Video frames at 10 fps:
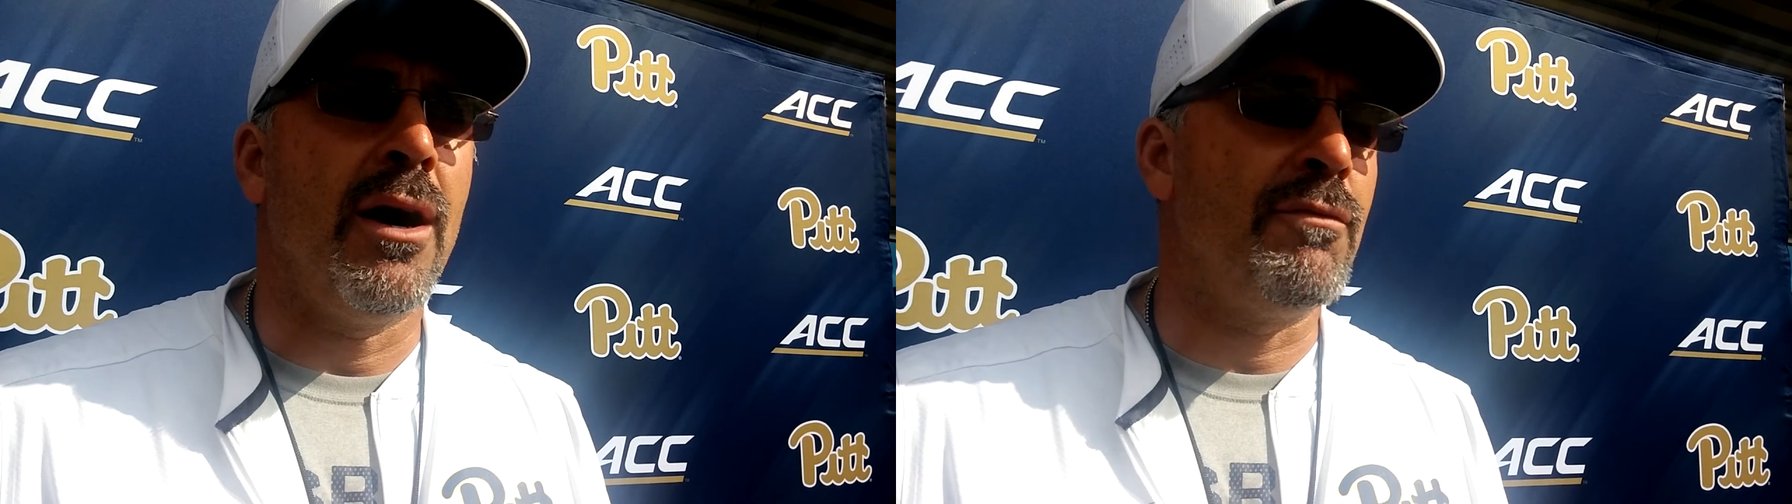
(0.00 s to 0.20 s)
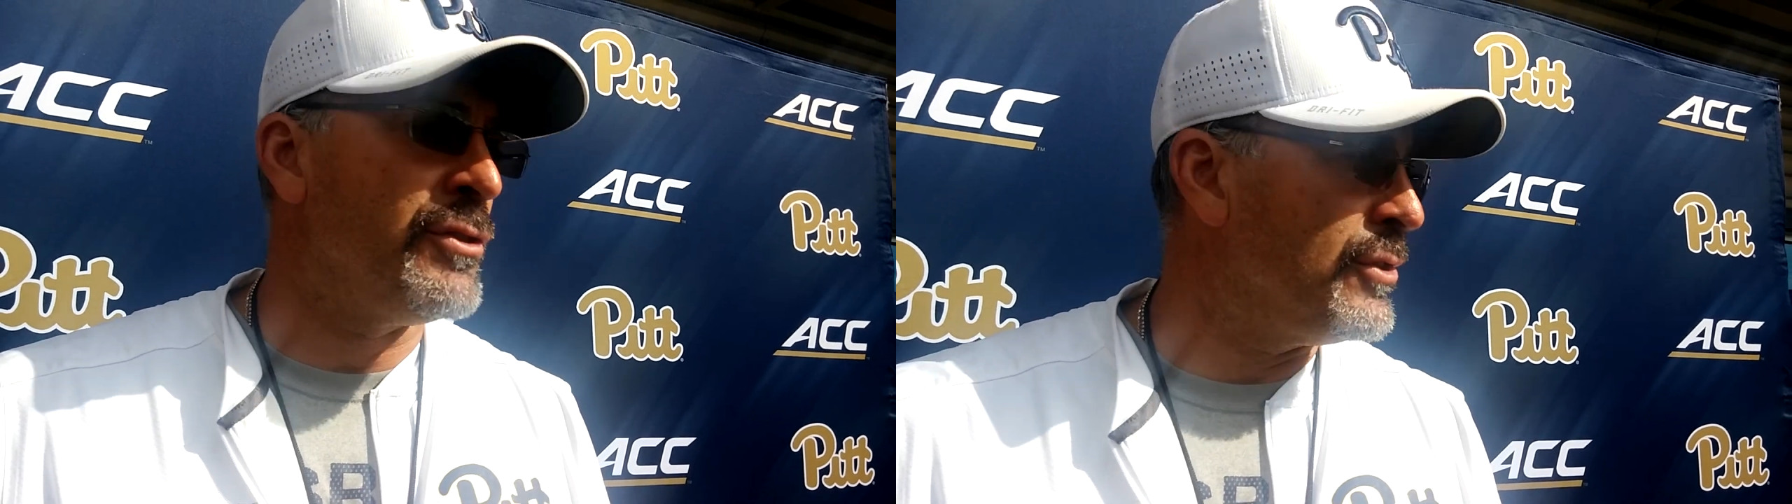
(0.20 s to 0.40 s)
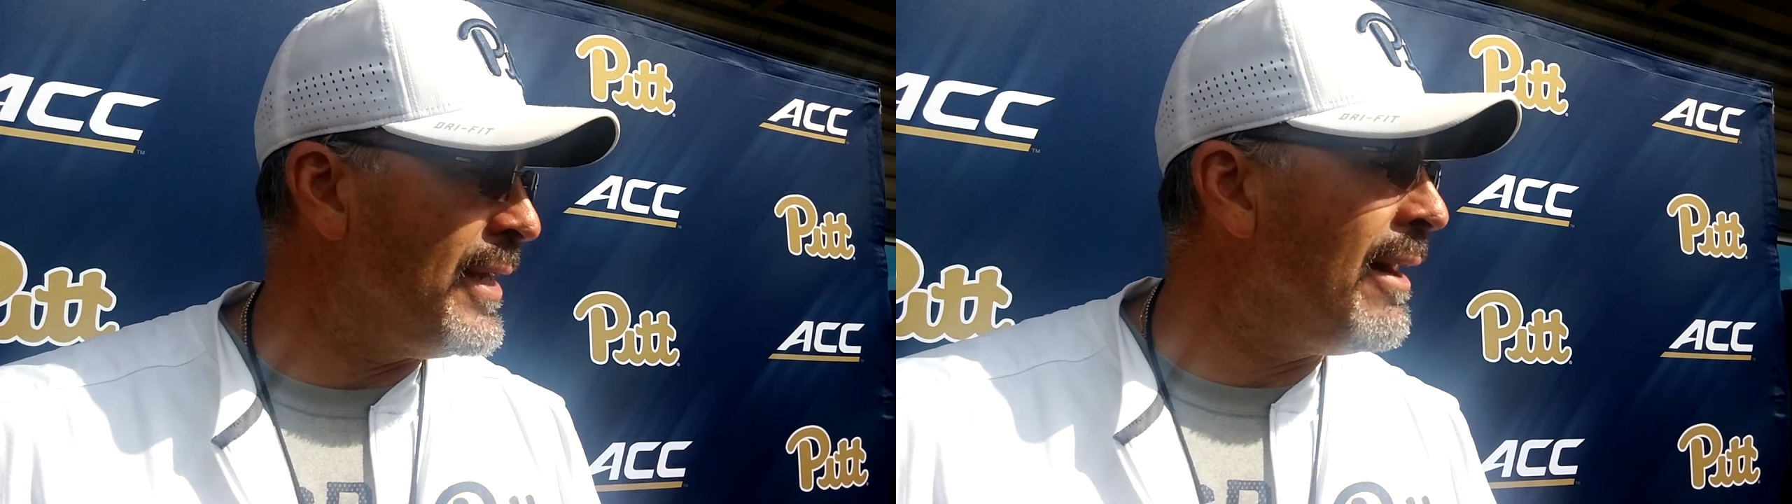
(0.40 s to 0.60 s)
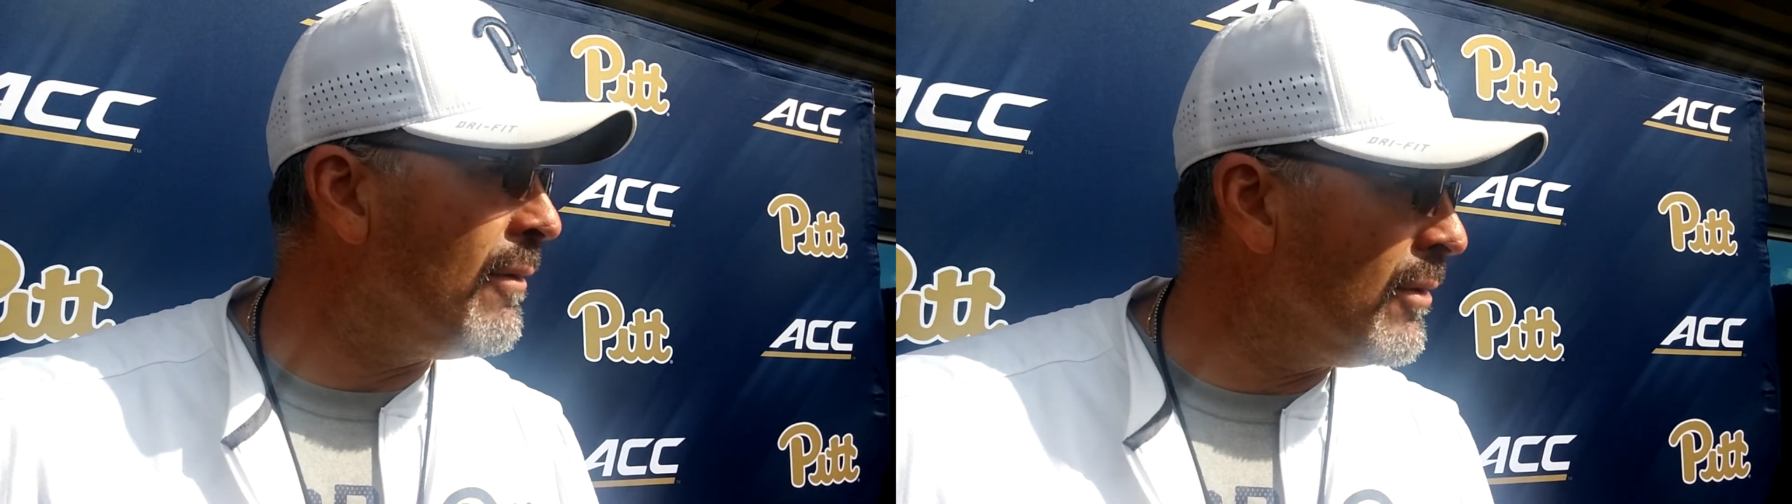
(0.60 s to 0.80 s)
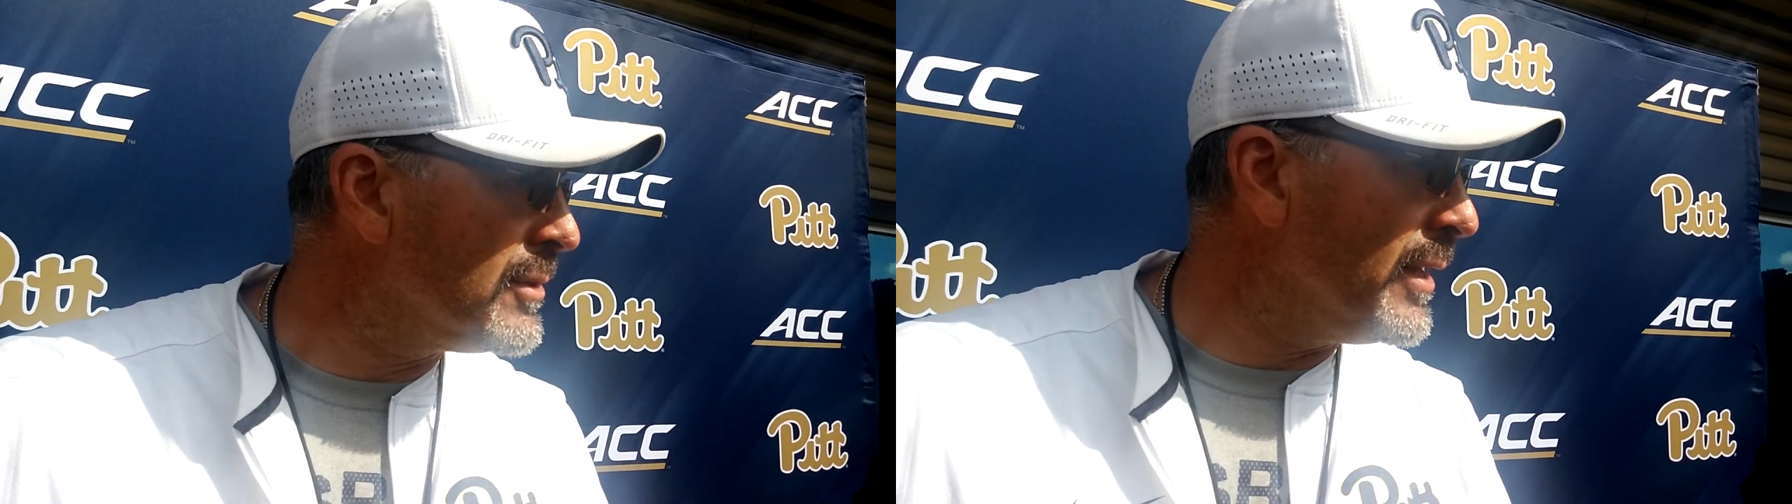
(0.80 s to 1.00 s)
officer's
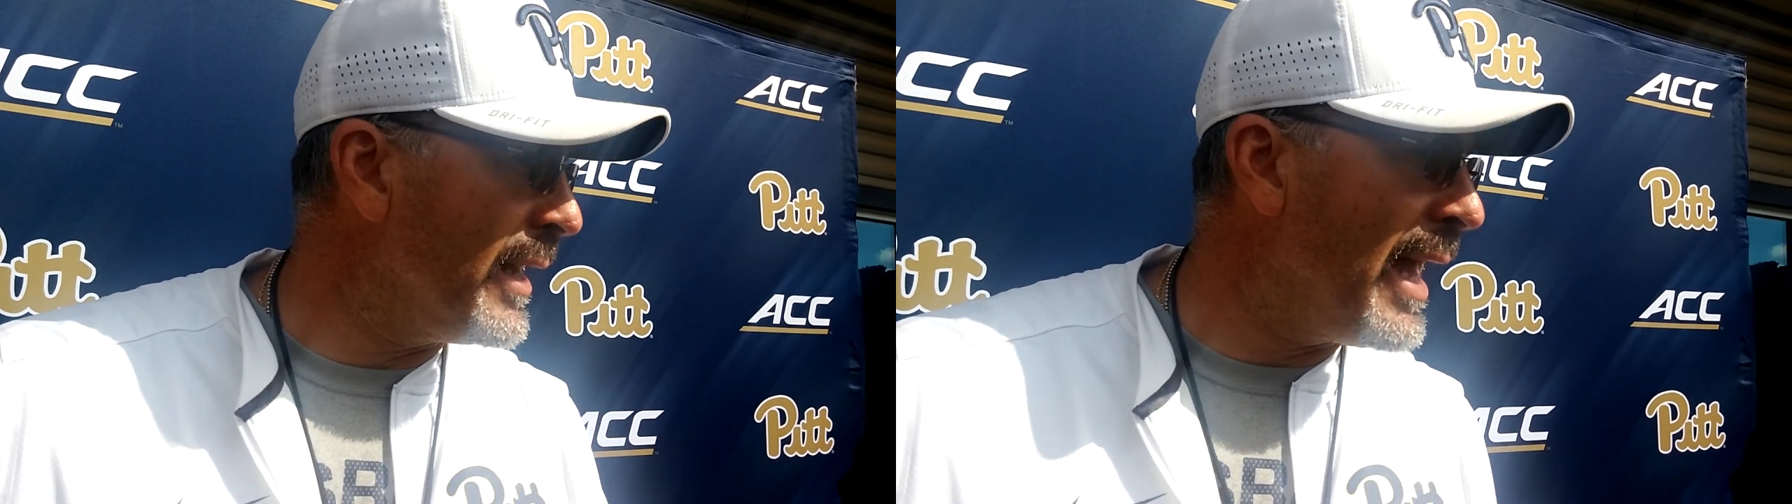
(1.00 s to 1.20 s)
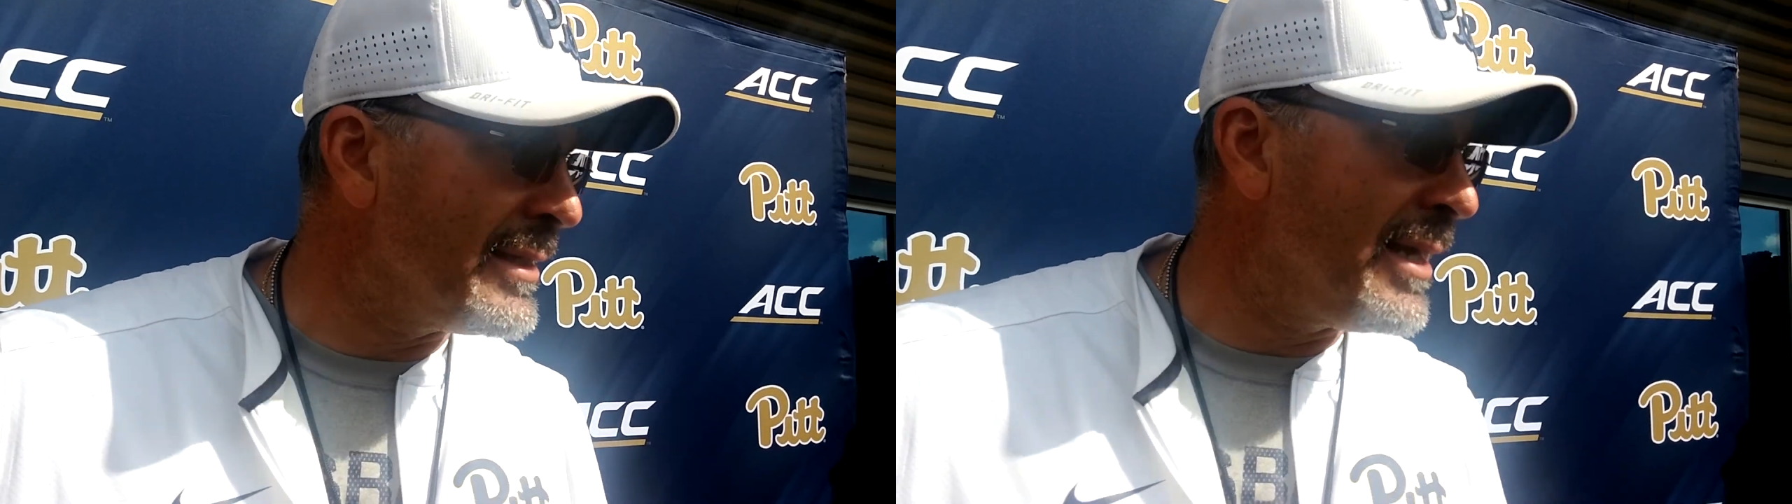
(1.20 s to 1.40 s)
out and all of a sudden the